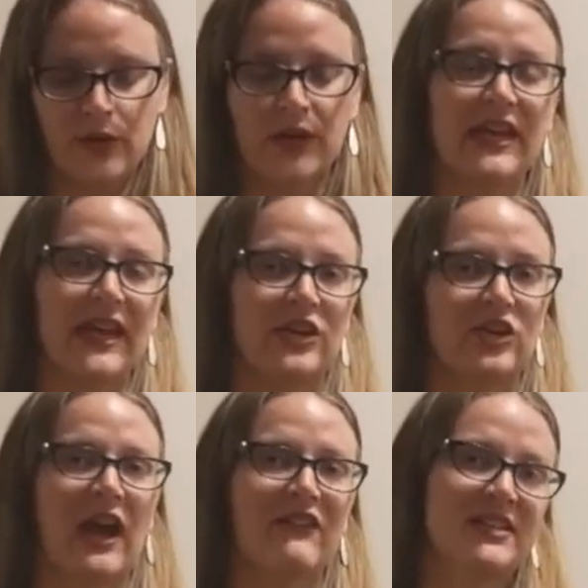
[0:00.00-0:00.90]
So again,
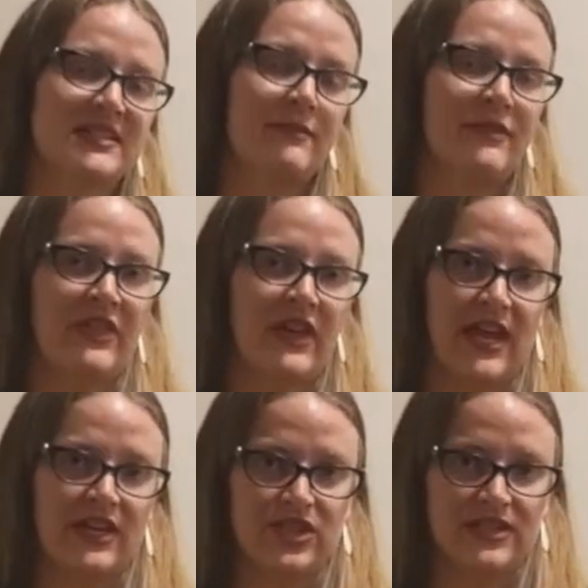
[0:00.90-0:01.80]
you're having something that
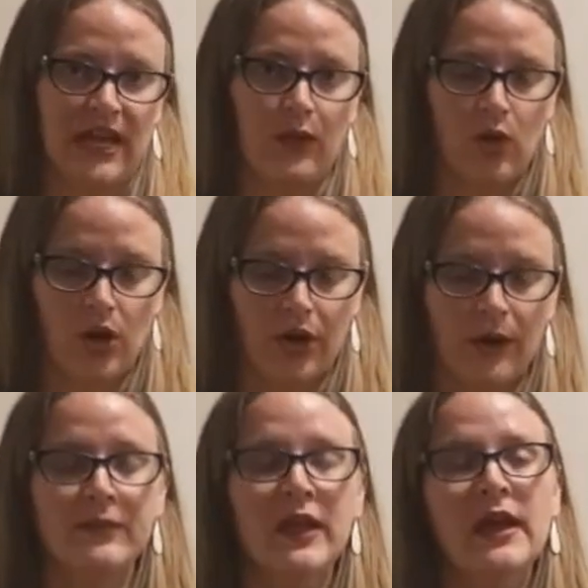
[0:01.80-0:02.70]
catches that water.